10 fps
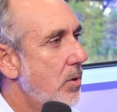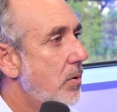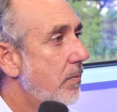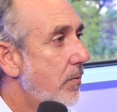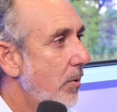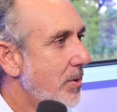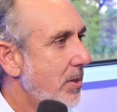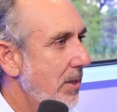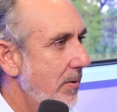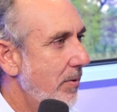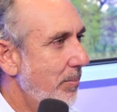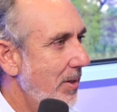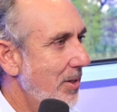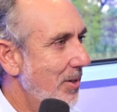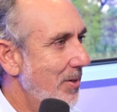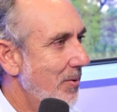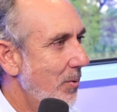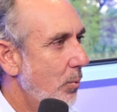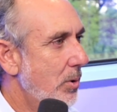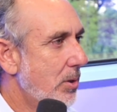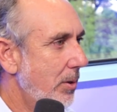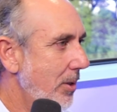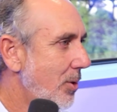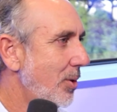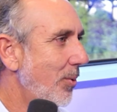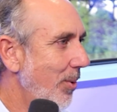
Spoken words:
diversity of opinion, which leads to